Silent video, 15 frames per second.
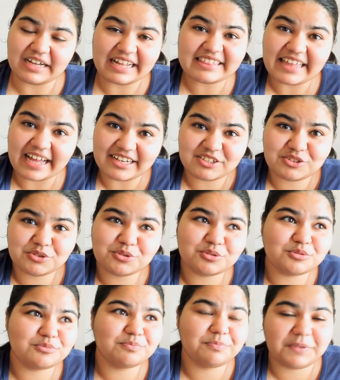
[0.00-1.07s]
and that
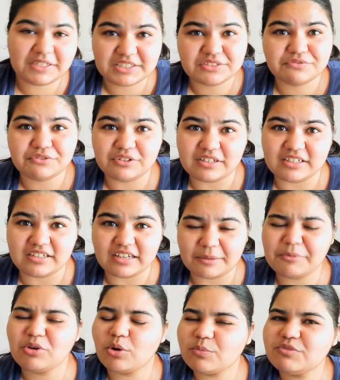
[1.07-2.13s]
too peacefully.
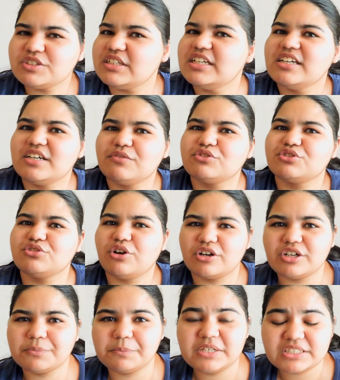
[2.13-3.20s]
Obviously it was
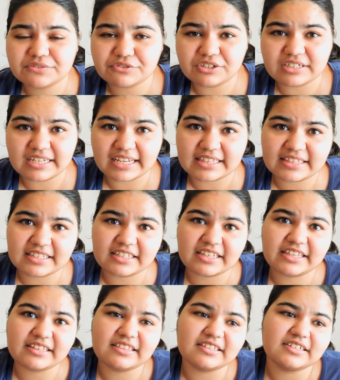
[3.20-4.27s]
not a peaceful death
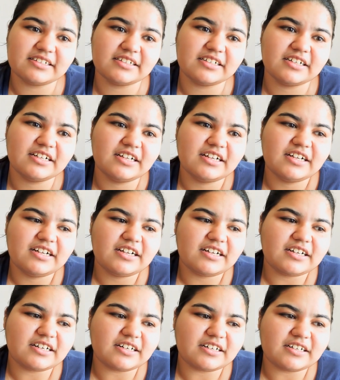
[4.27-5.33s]
in the
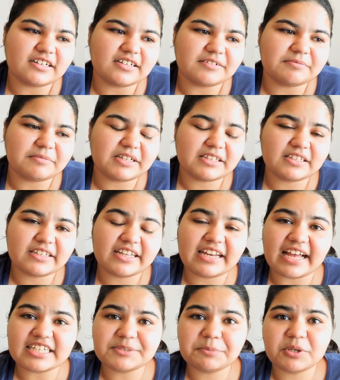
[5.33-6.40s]
in
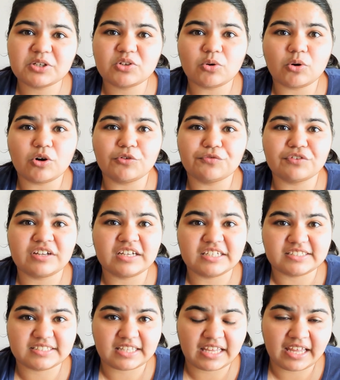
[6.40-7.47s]
aspect of
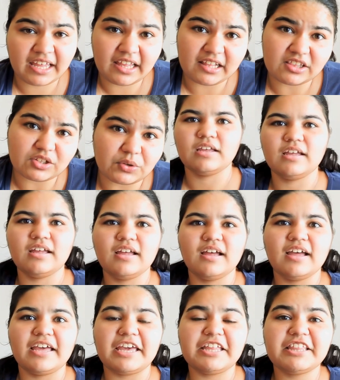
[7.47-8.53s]
his health,
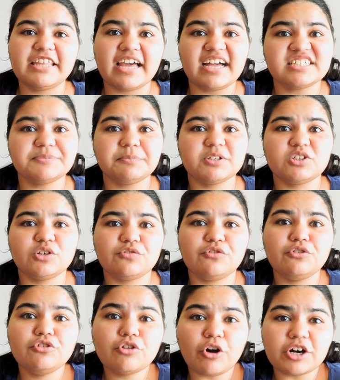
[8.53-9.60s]
in the aspect
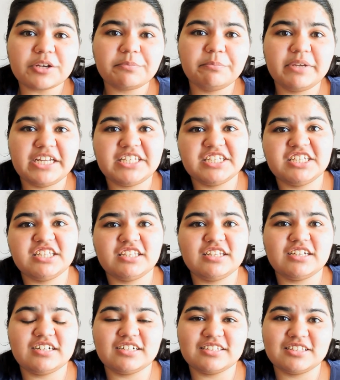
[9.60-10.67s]
of not
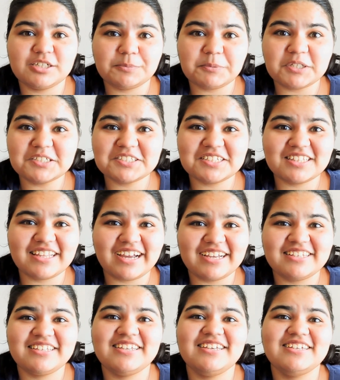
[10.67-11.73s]
meeting the person
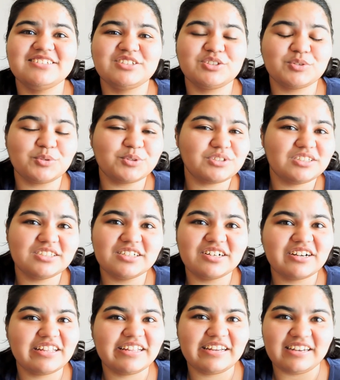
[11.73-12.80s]
that he so
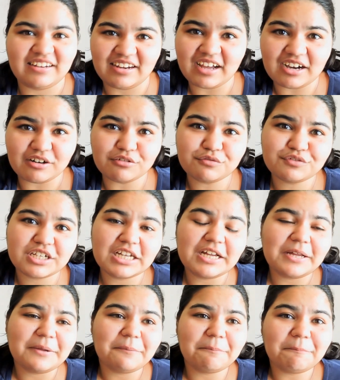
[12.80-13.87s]
dearly loved.
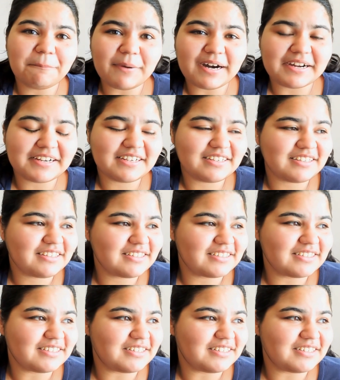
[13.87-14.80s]
But